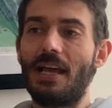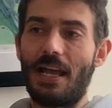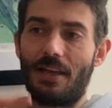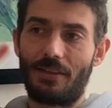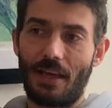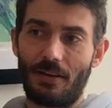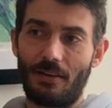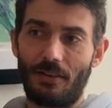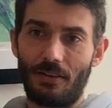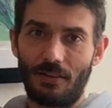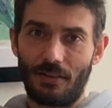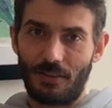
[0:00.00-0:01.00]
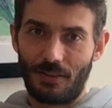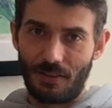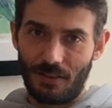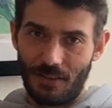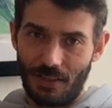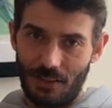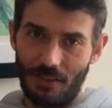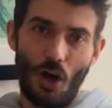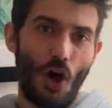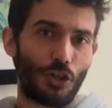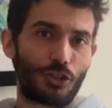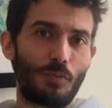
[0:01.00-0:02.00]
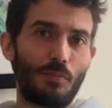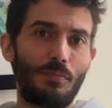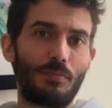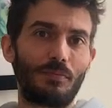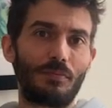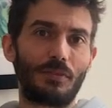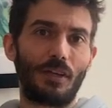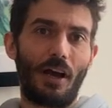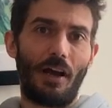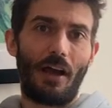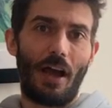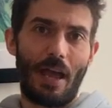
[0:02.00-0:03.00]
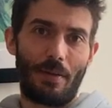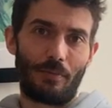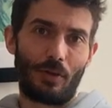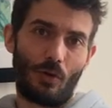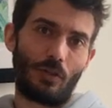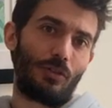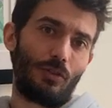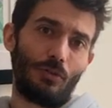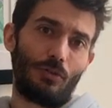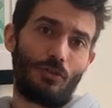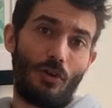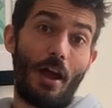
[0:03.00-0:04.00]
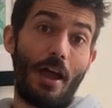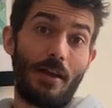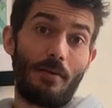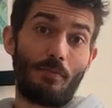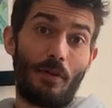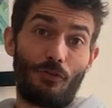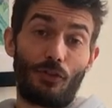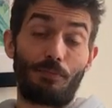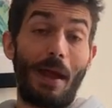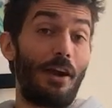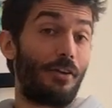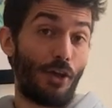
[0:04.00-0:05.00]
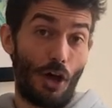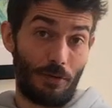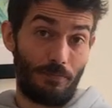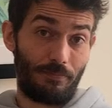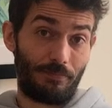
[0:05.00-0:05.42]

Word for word: And then in the autumn, I'm going to try my first marathon.